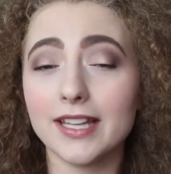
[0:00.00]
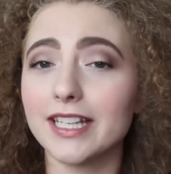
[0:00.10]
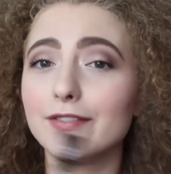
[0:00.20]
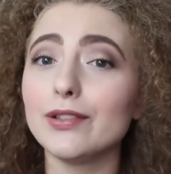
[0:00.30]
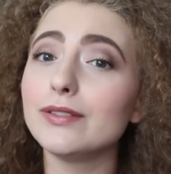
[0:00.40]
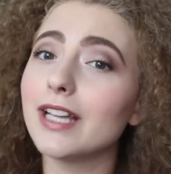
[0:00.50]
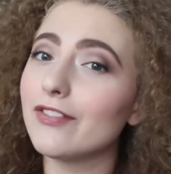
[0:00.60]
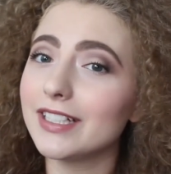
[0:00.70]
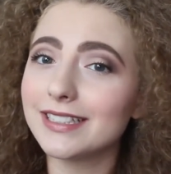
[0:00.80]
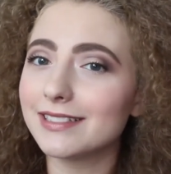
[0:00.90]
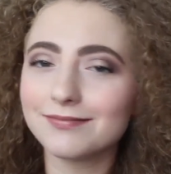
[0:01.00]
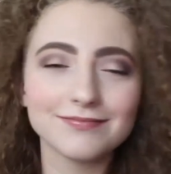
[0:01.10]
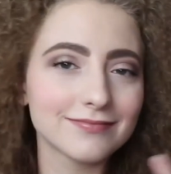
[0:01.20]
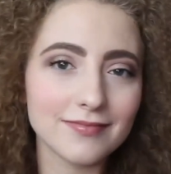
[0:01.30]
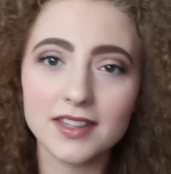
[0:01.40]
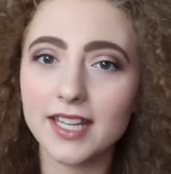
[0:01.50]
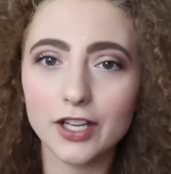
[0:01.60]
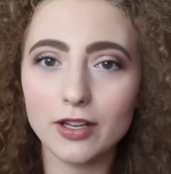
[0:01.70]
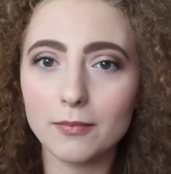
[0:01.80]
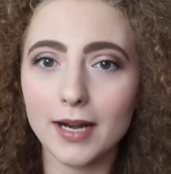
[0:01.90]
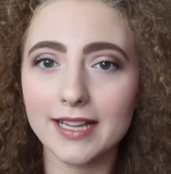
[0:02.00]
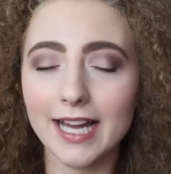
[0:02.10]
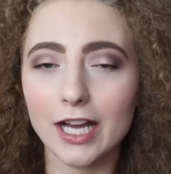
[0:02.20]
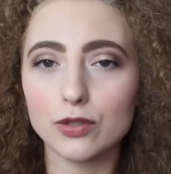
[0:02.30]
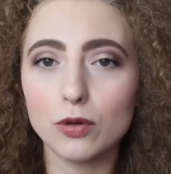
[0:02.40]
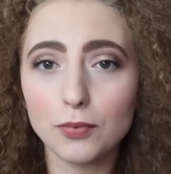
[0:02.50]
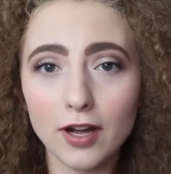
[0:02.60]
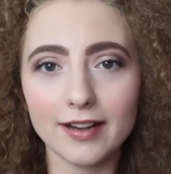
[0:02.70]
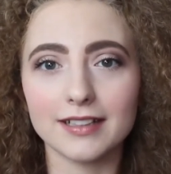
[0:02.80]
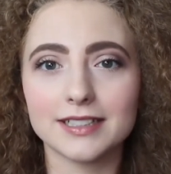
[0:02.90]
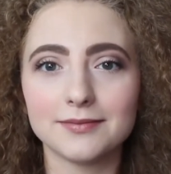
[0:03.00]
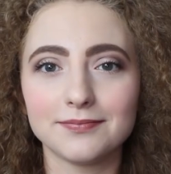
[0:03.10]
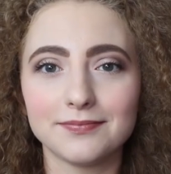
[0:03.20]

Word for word: And then if you love it, then you can buy the actual product.